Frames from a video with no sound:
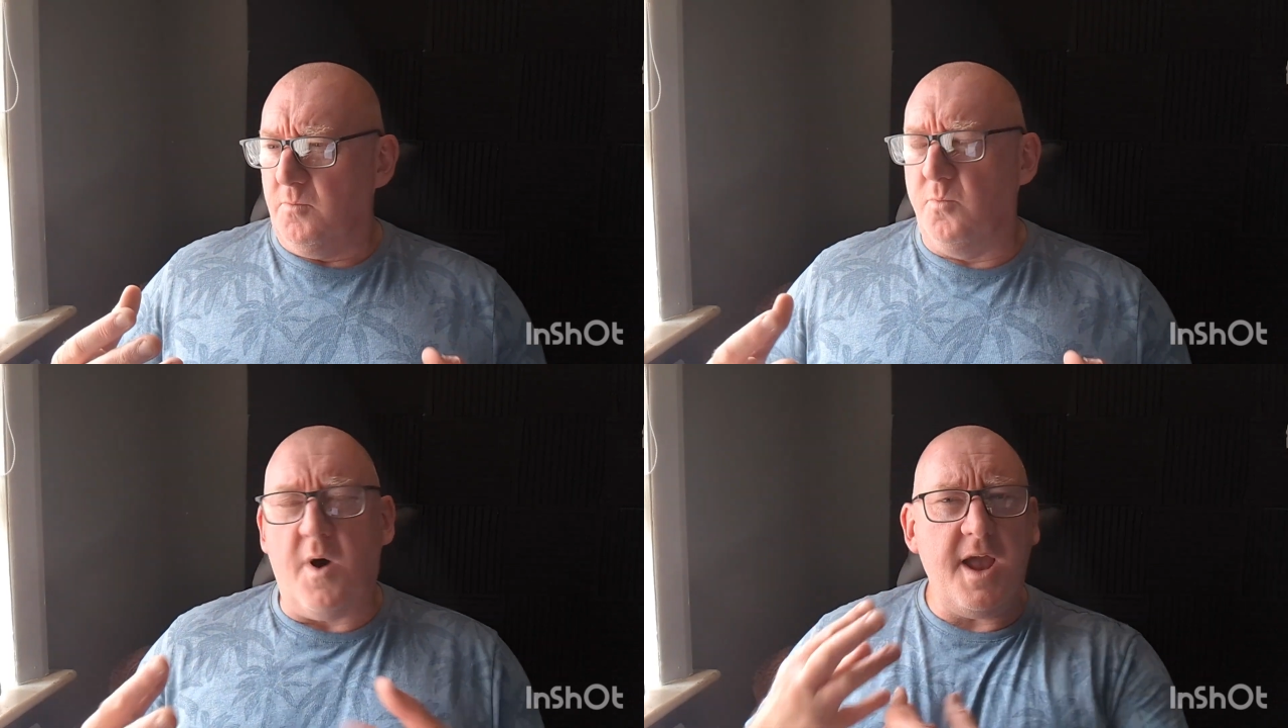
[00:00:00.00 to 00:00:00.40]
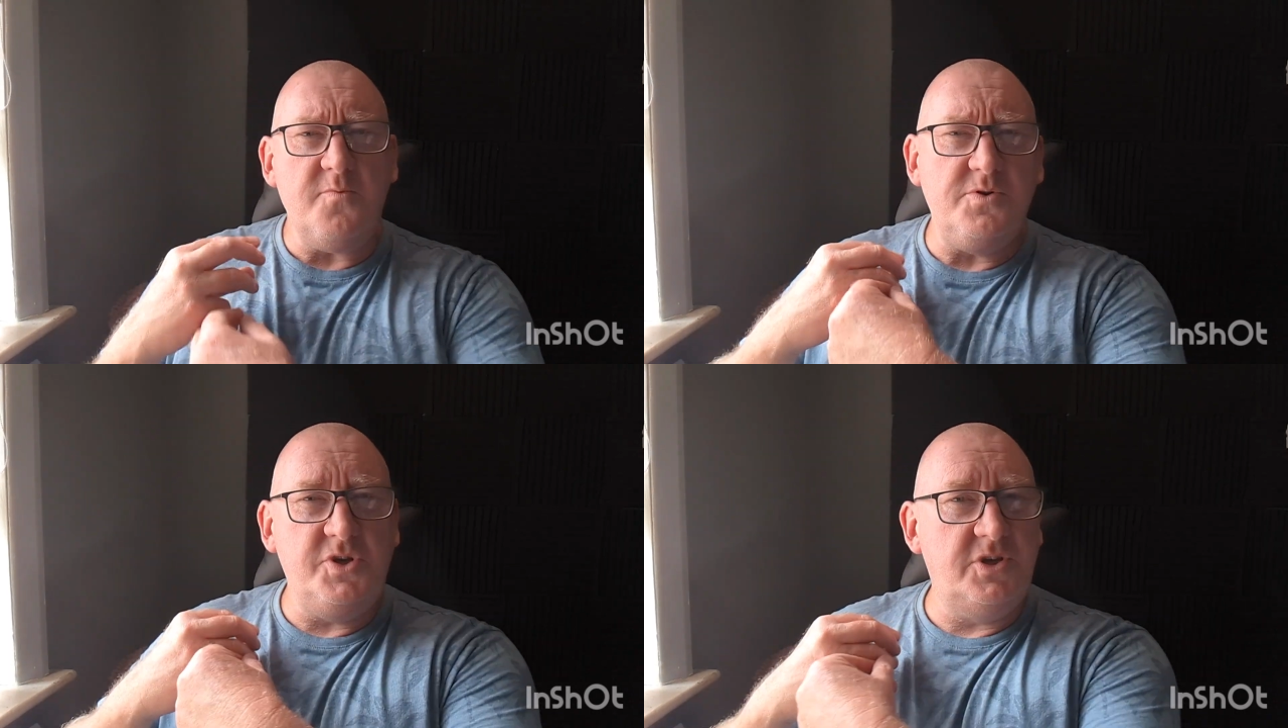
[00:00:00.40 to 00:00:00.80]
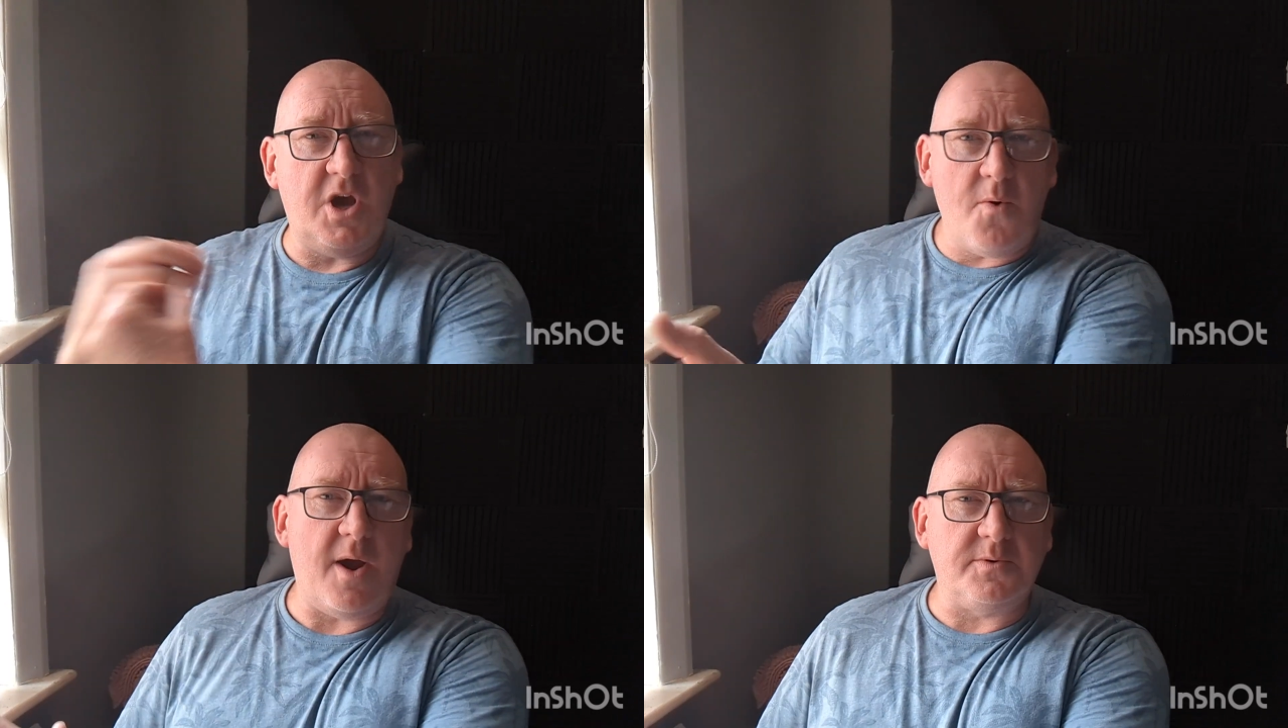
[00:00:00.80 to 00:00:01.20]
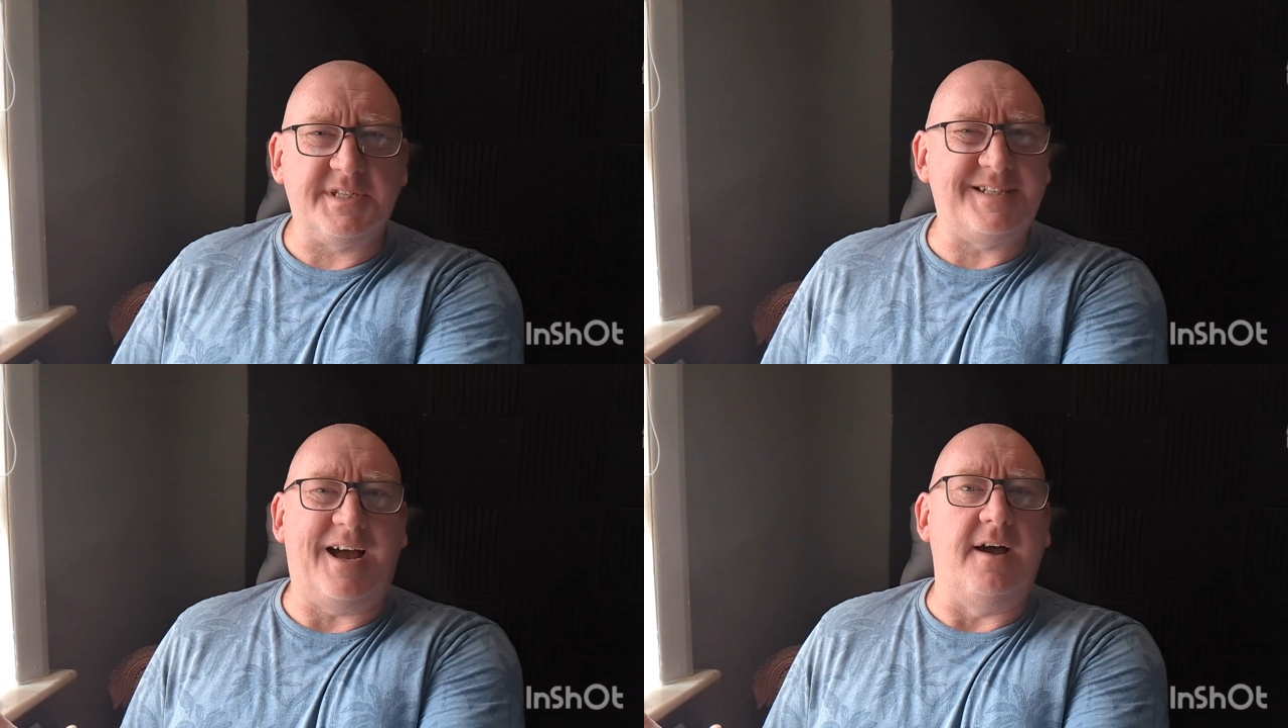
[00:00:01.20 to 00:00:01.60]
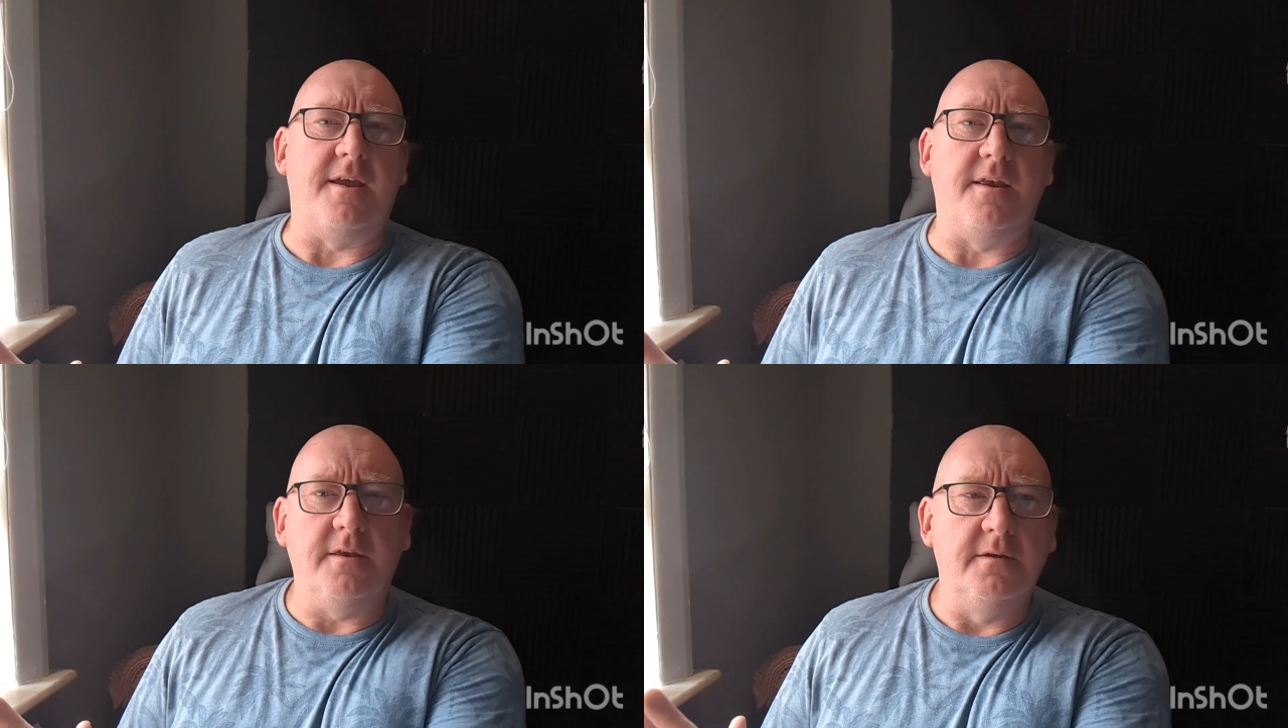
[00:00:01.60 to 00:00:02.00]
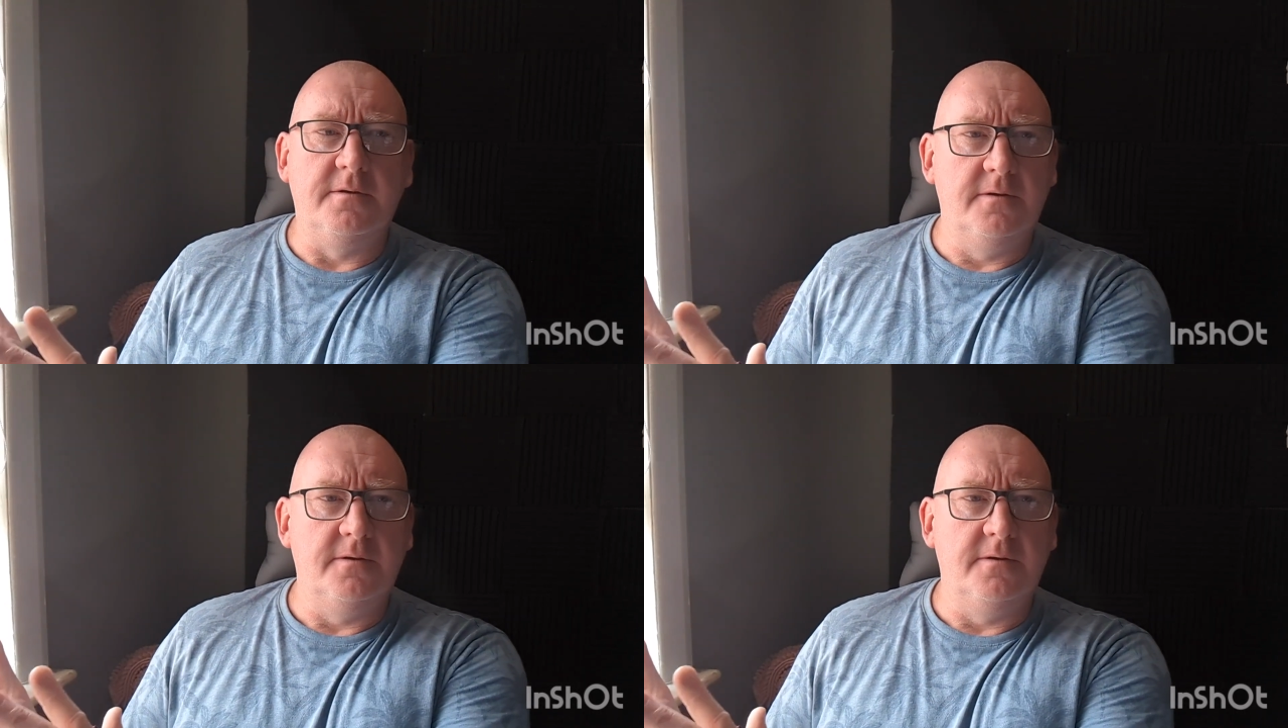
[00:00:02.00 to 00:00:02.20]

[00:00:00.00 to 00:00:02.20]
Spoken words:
why would you go outside